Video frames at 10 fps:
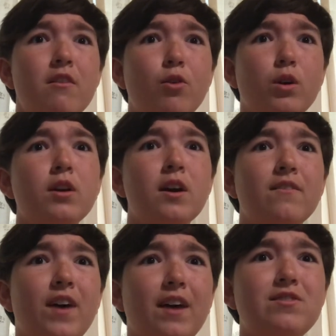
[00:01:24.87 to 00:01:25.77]
4,
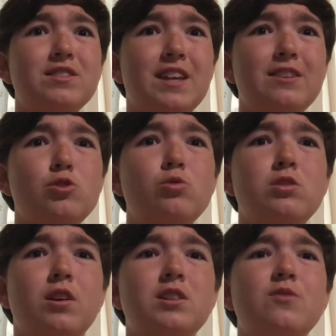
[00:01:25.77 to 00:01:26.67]
5, 6. You
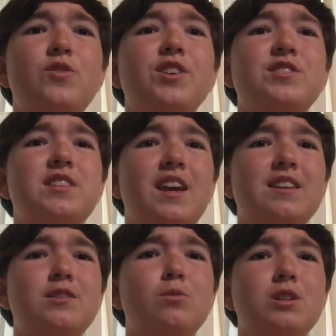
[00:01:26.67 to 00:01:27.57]
start to feel sick
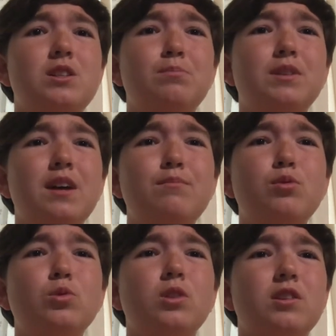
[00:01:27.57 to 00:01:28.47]
as you watch the blood
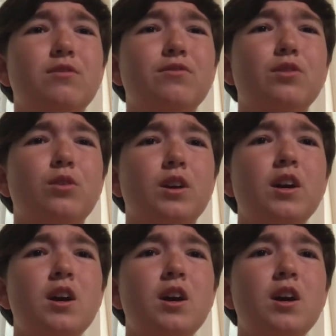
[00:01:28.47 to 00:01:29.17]
pool on the floor.